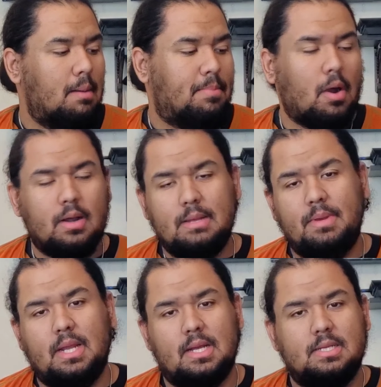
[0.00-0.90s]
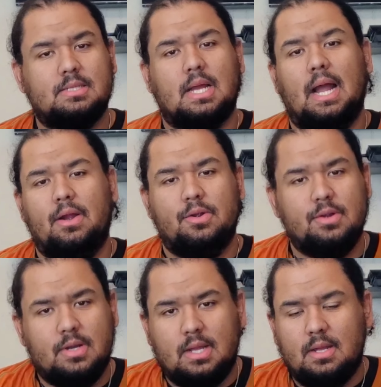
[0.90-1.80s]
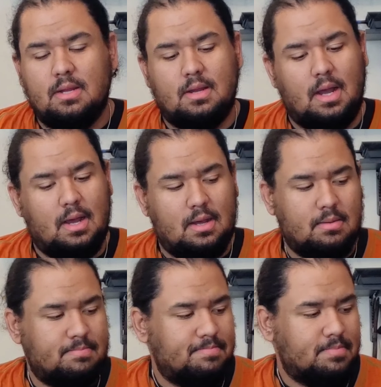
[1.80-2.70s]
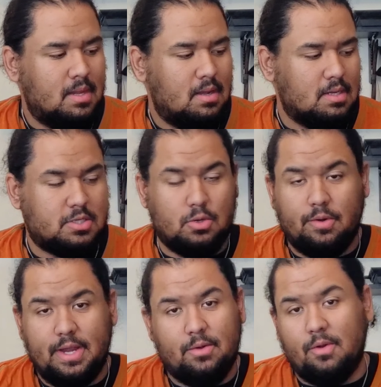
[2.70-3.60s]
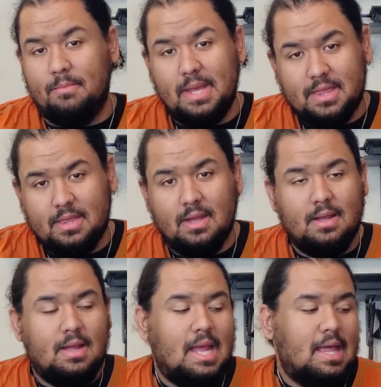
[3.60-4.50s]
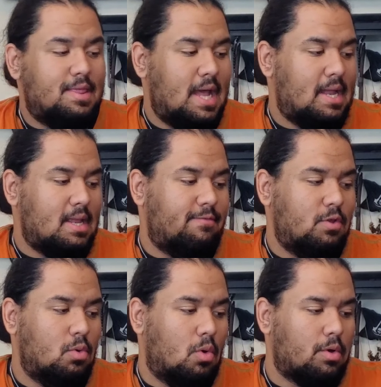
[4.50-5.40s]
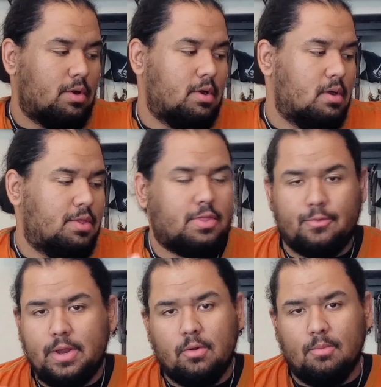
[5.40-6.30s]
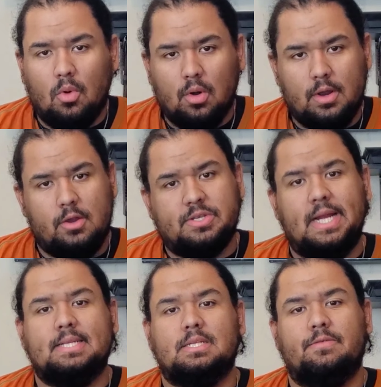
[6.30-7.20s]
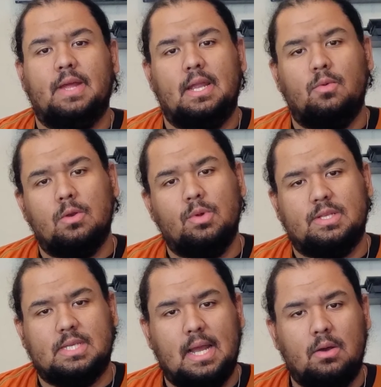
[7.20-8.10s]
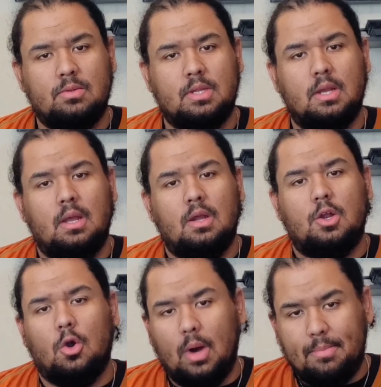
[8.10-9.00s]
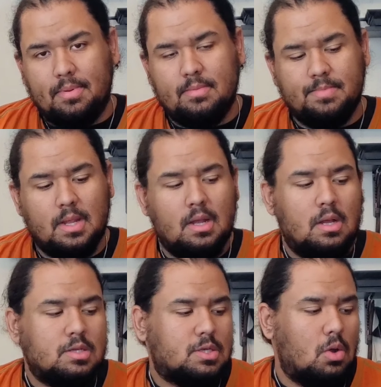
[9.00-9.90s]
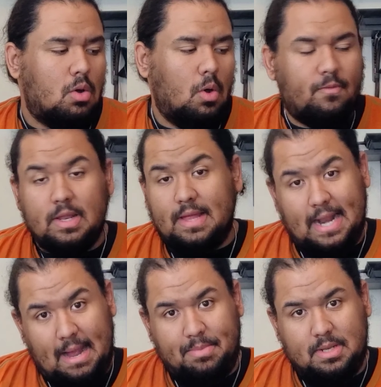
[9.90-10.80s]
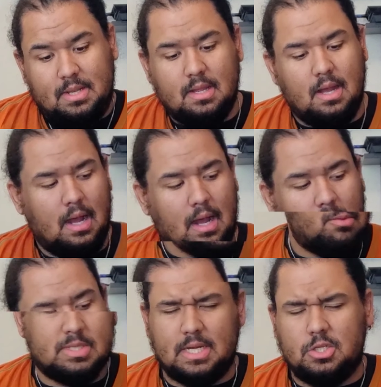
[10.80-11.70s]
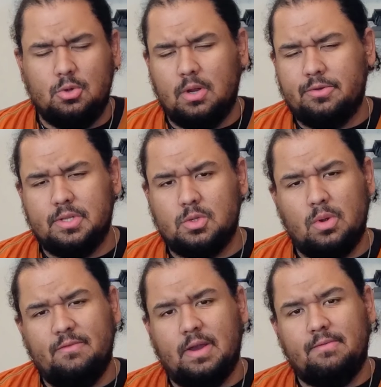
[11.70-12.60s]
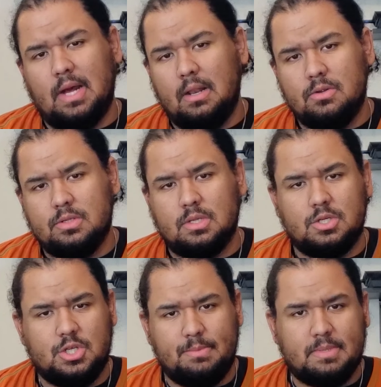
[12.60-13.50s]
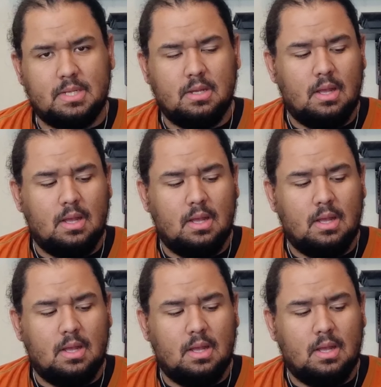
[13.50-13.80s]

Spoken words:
partly because I heard a story or a myth that if you order 3 or more, your chances of getting one with sound go up. So hopefully that happened. I think it was like $225 shipped.